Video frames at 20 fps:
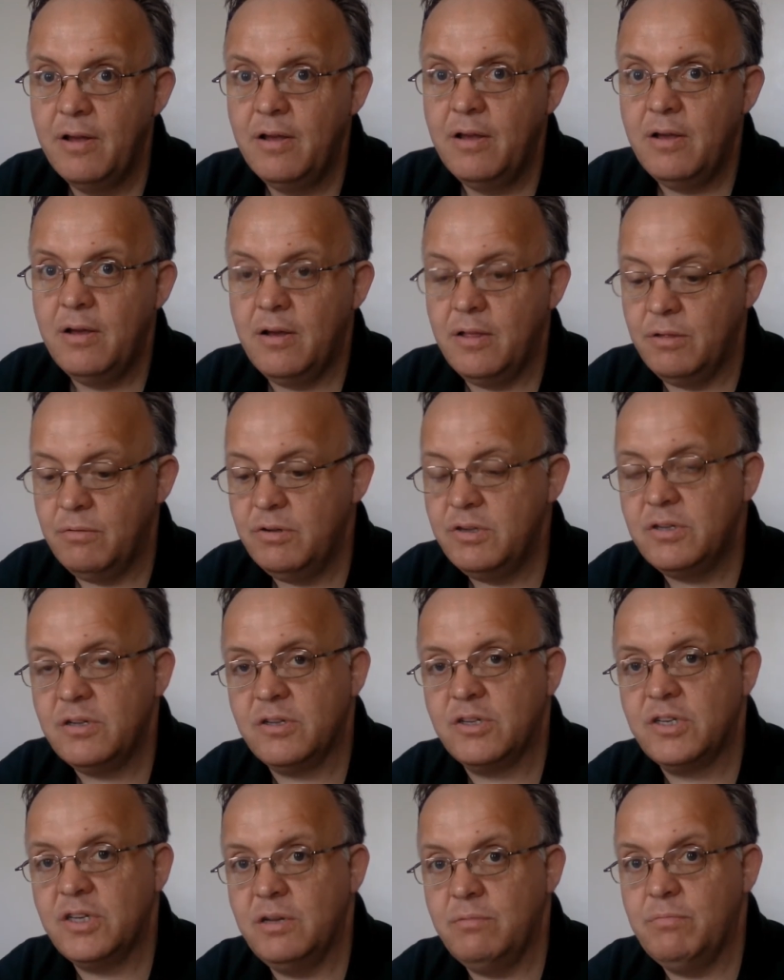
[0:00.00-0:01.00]
Mm-hmm. And the reason I
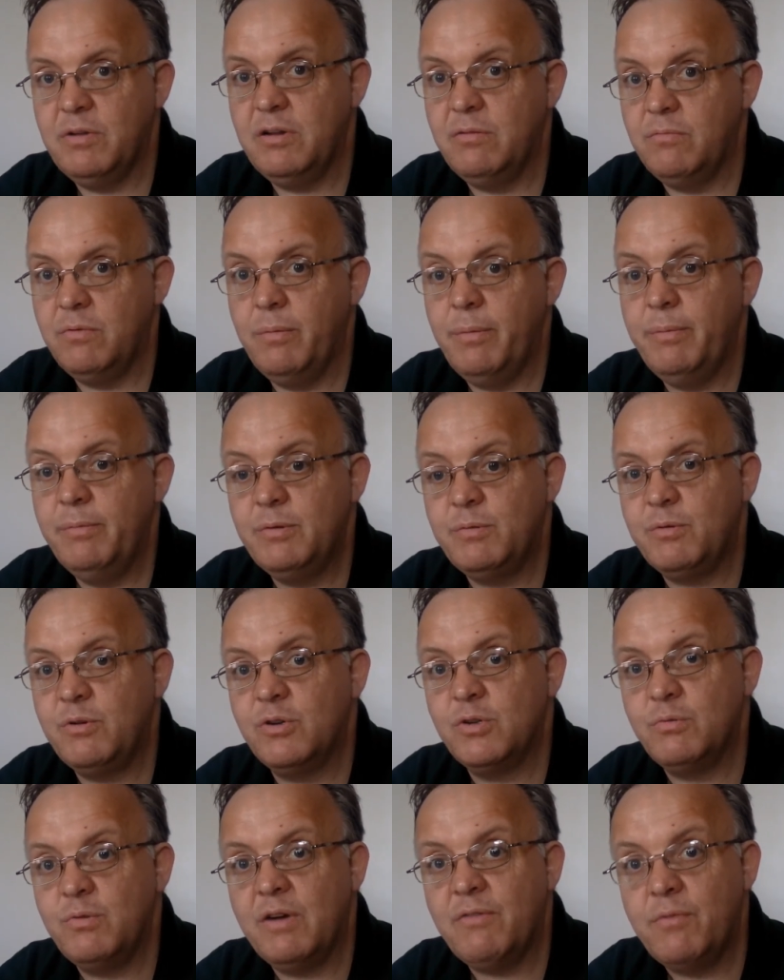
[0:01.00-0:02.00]
say men and women is
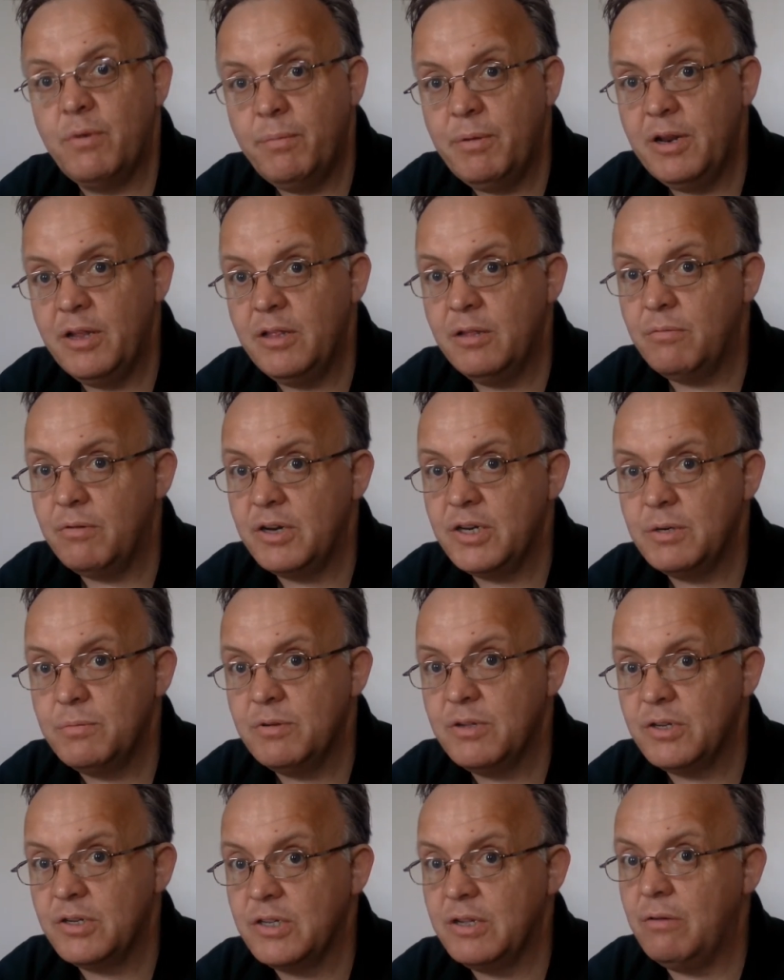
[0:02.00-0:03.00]
because we have women in the
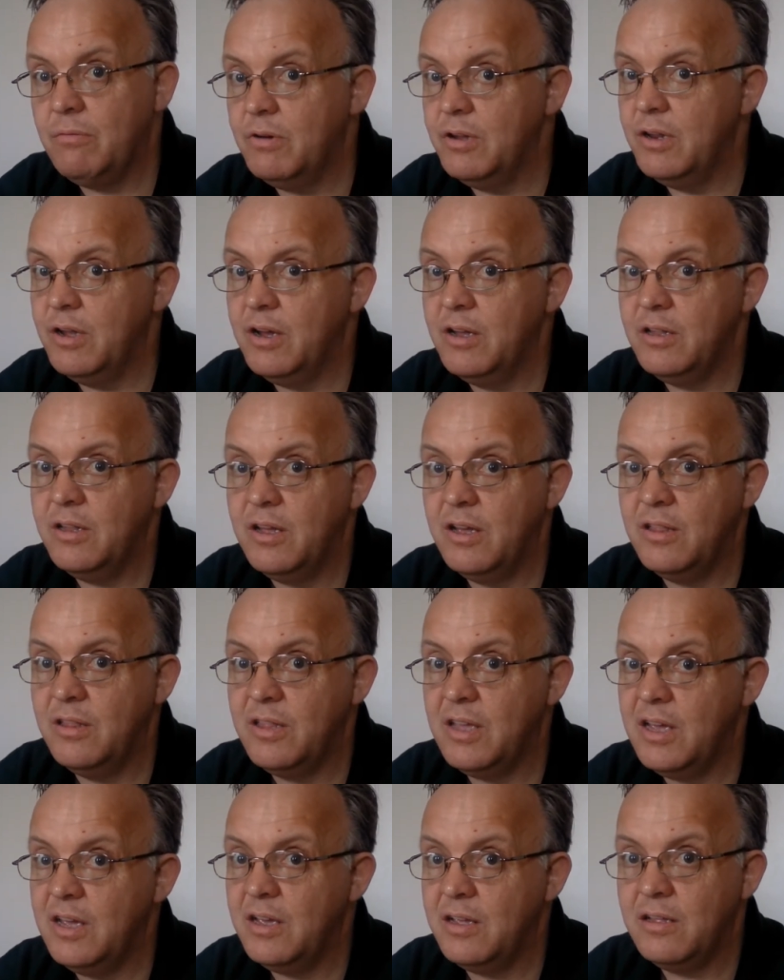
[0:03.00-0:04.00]
regiment. Of course. And, and
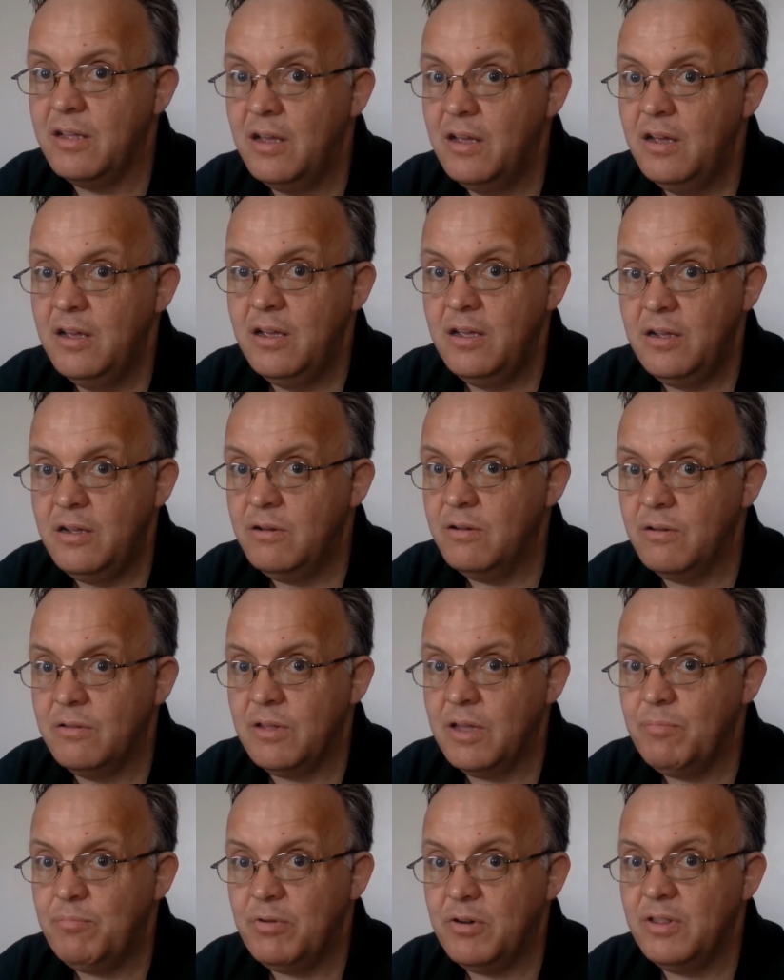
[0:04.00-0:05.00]
they're, mm-hmm. you
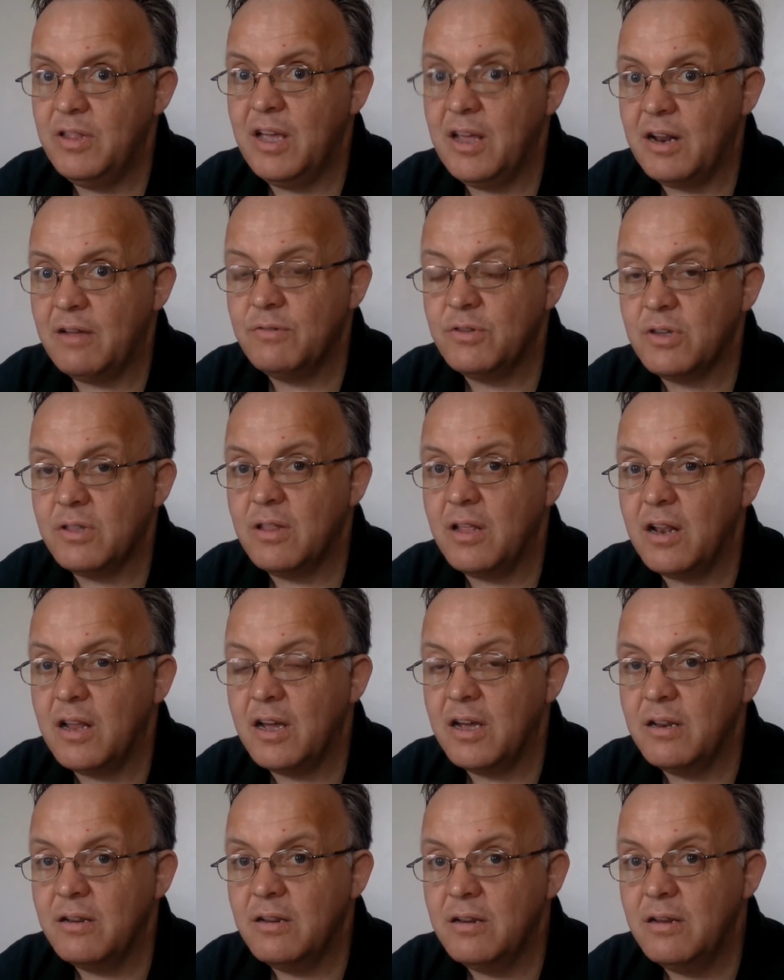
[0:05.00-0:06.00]
know, they're mm-hmm. putting their lives on the
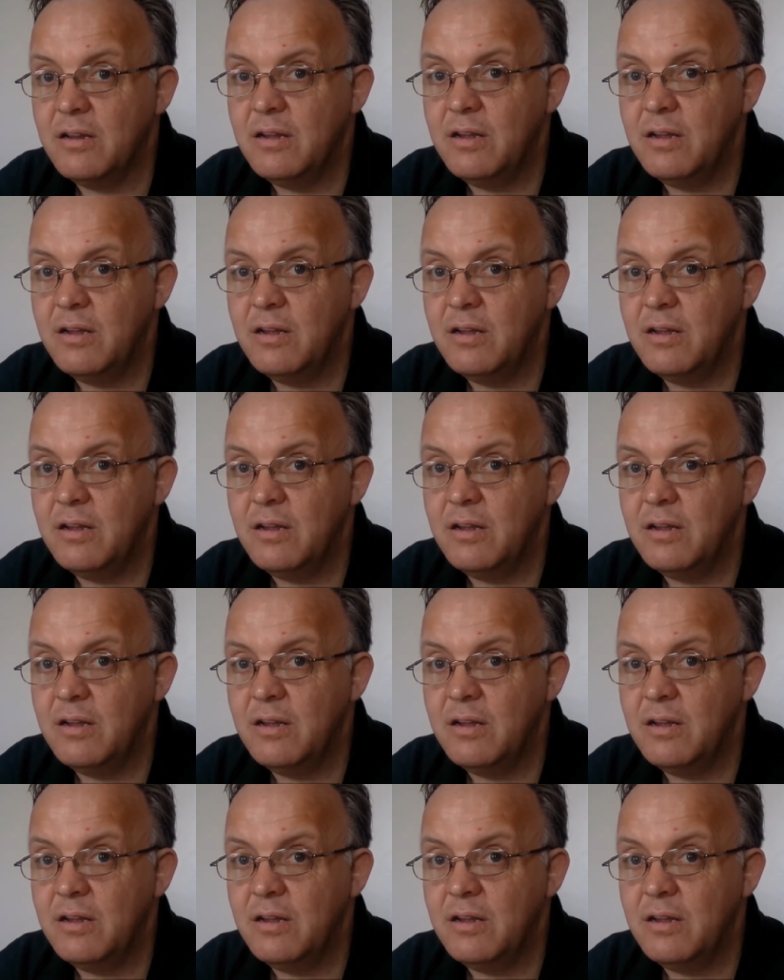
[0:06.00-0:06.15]
line.